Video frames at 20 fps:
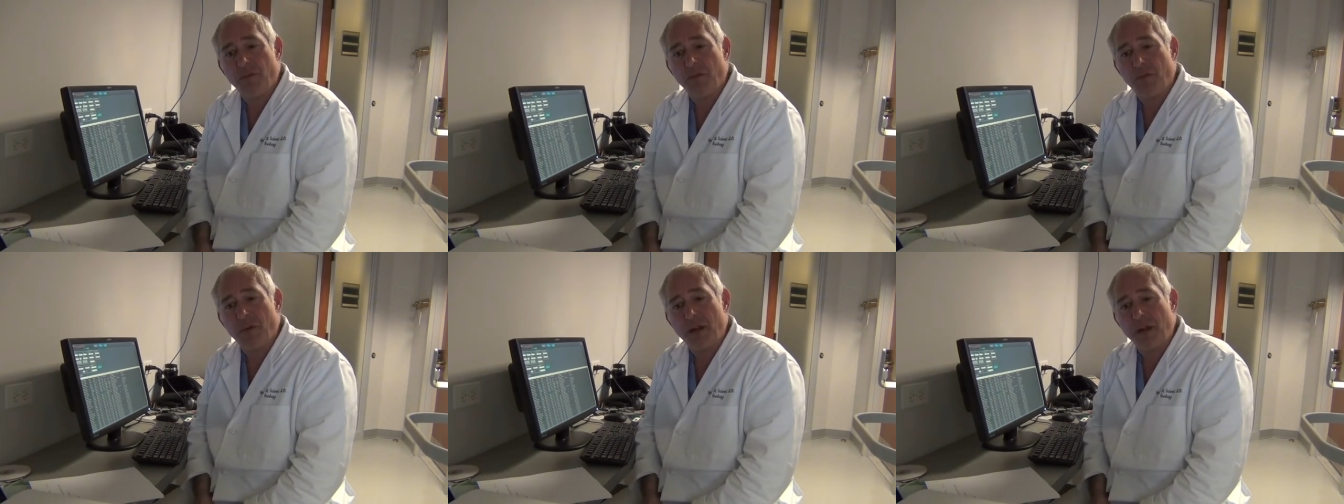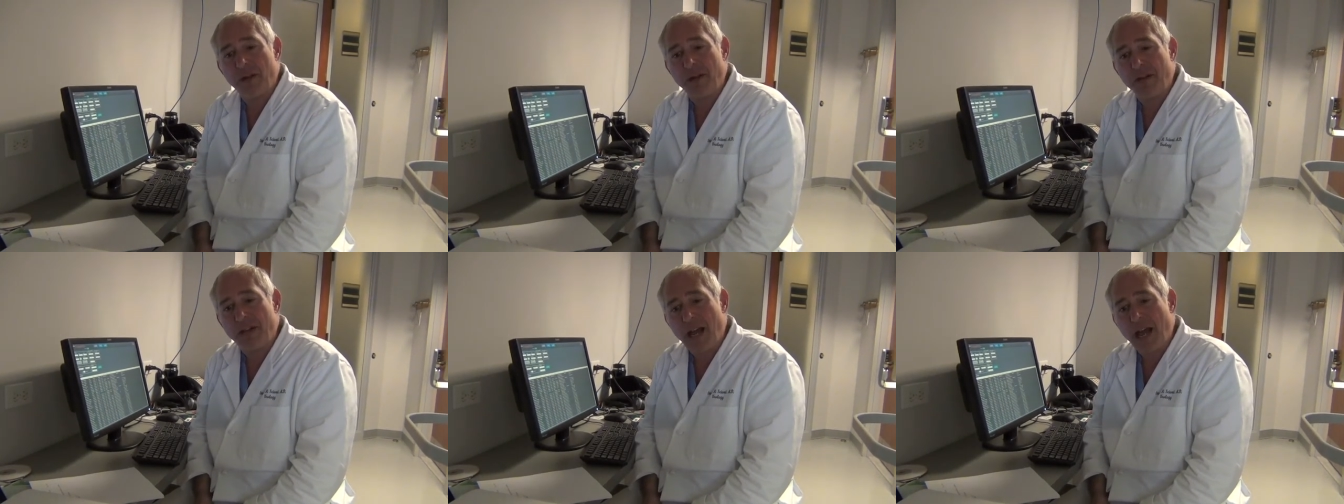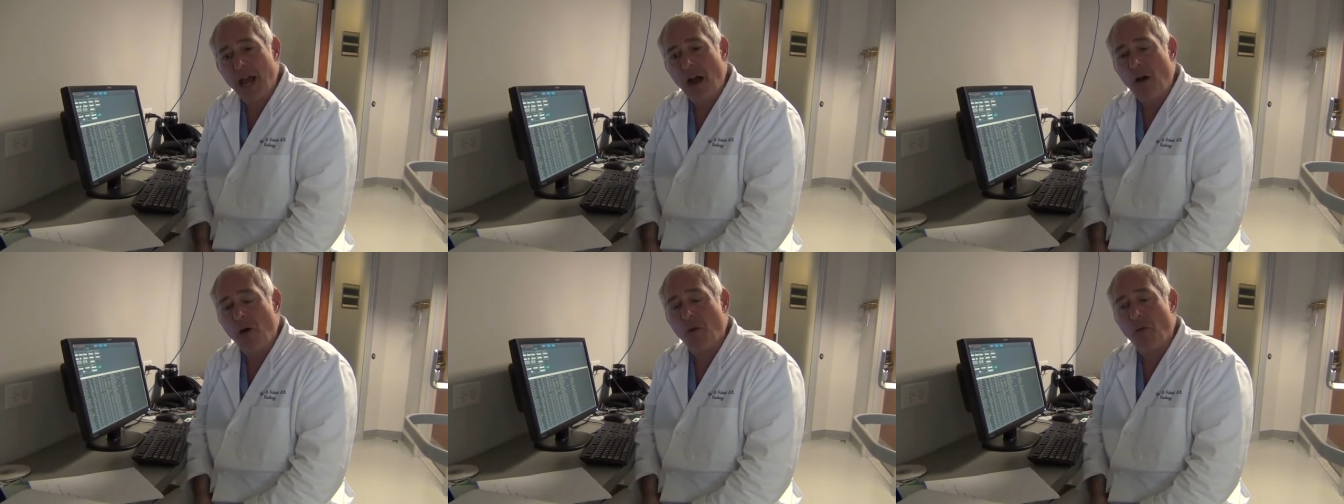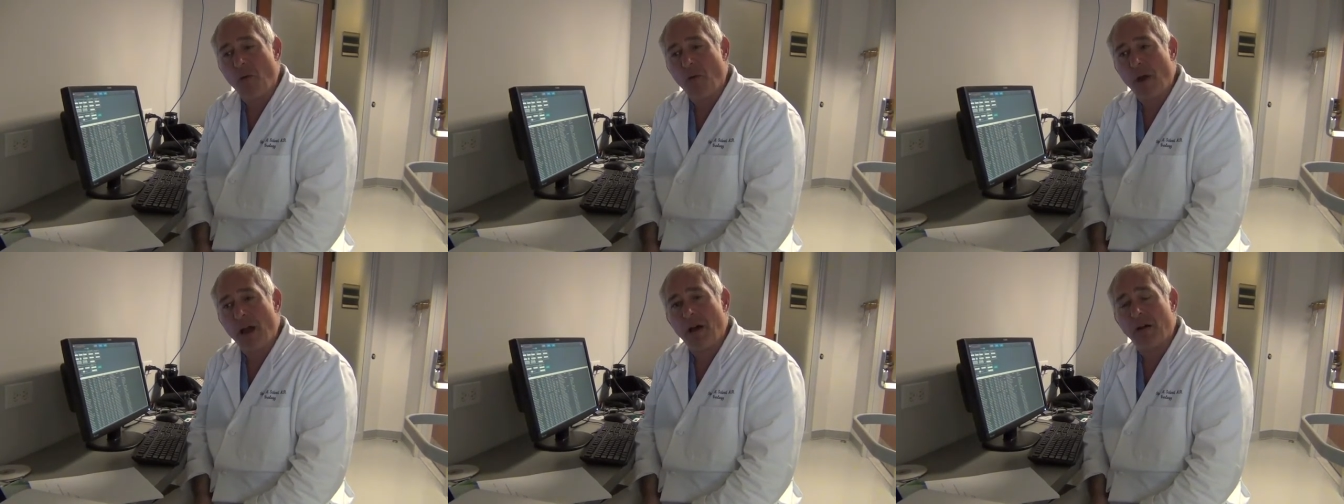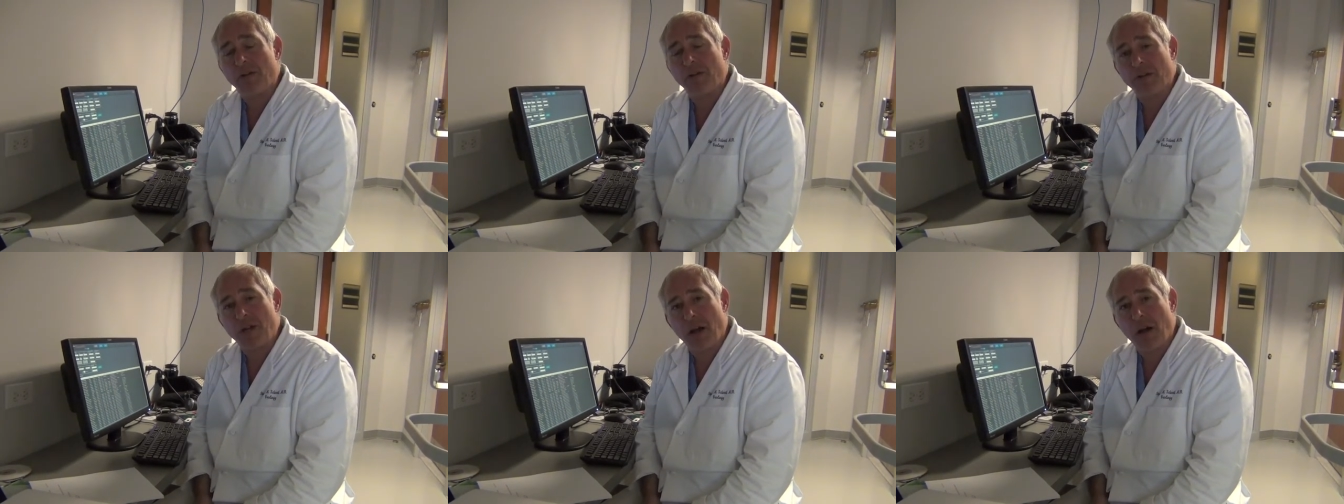we now
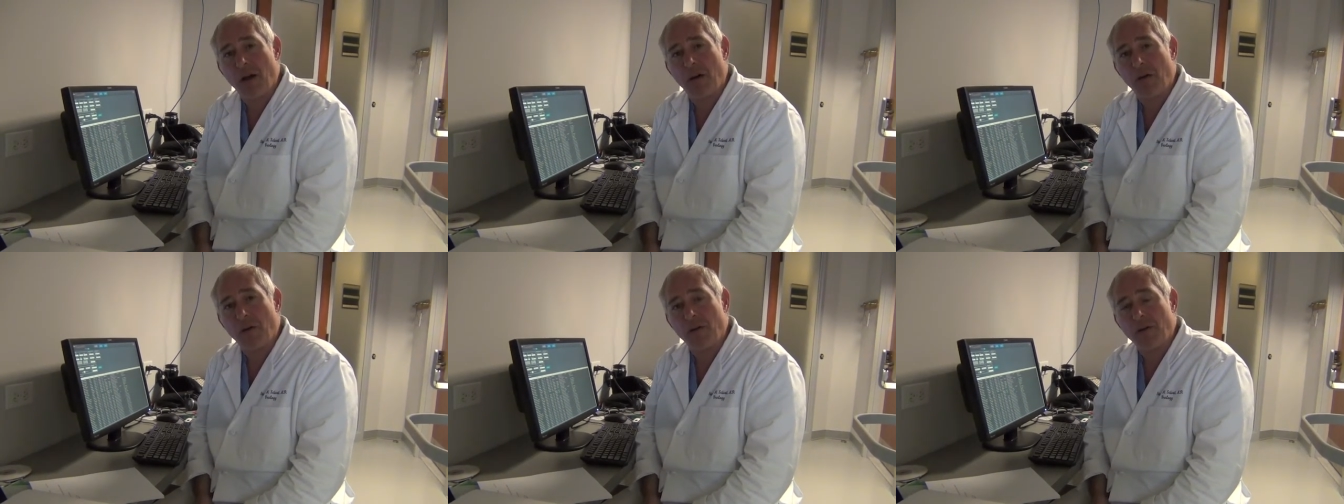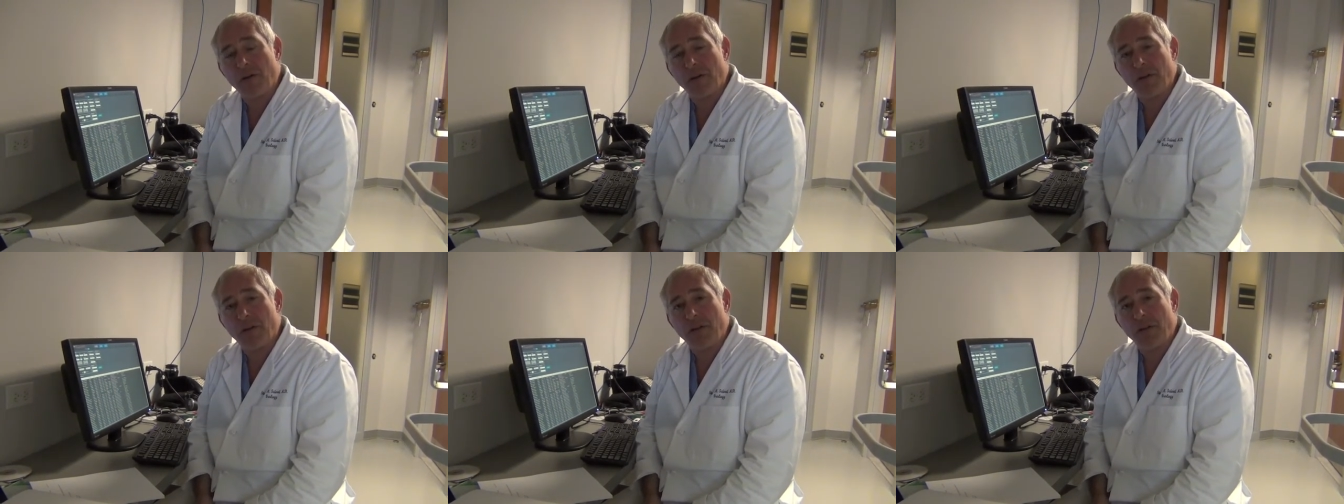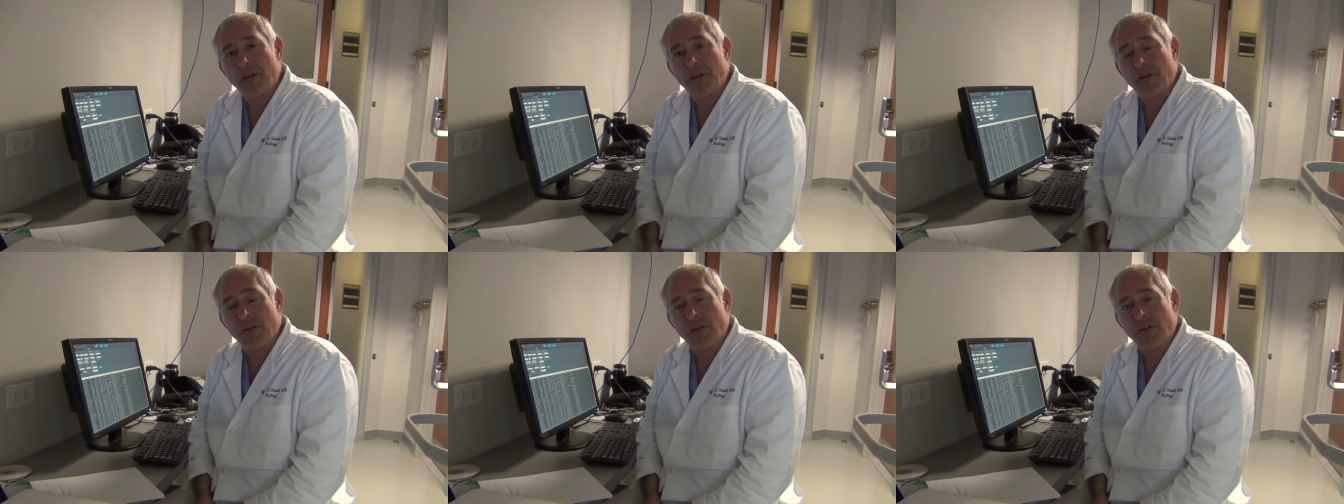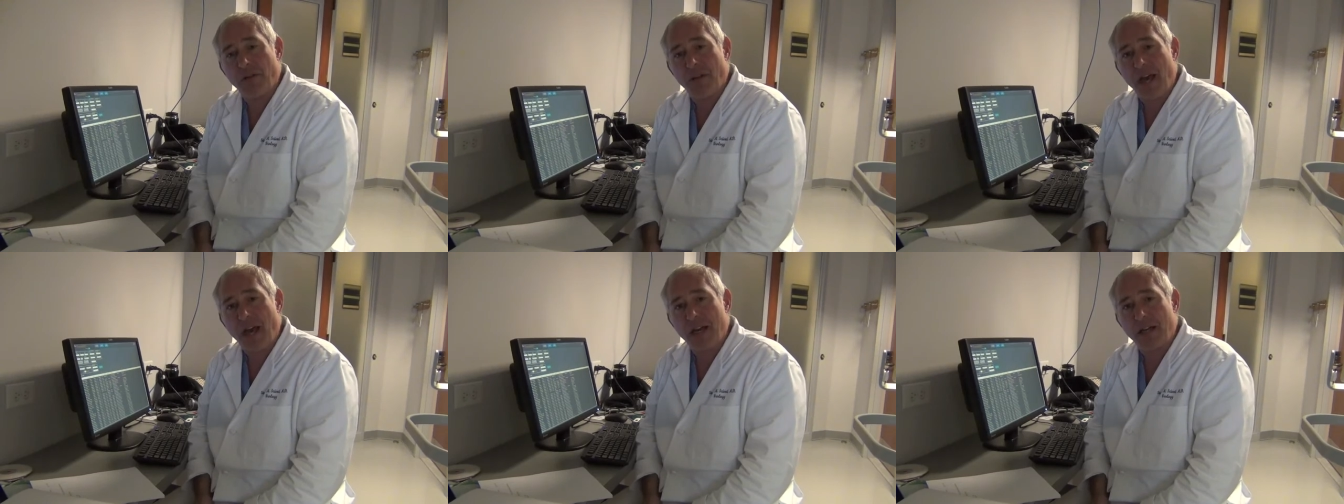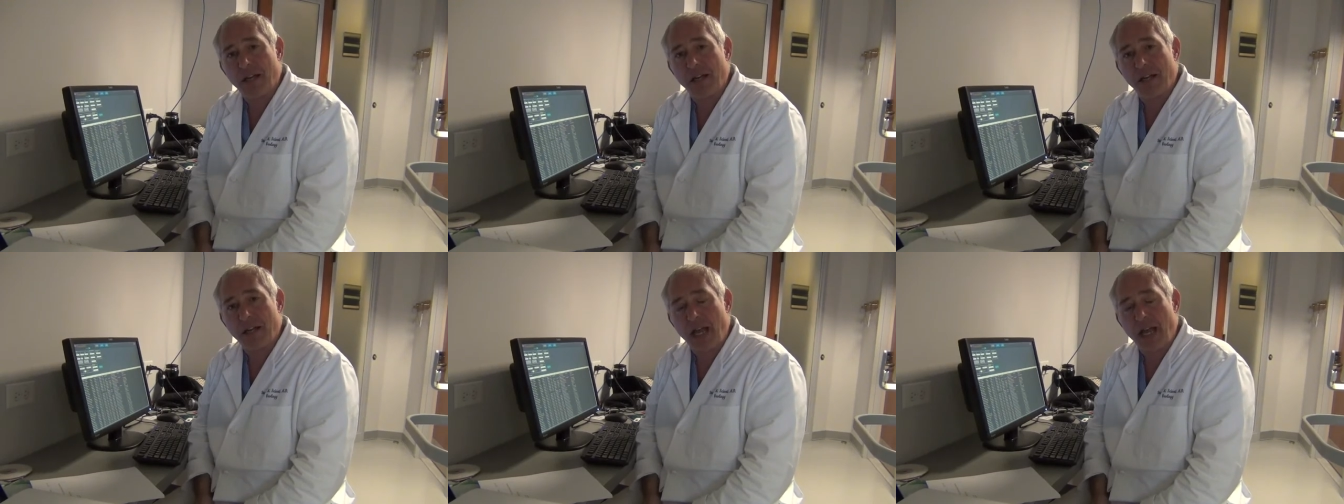well know that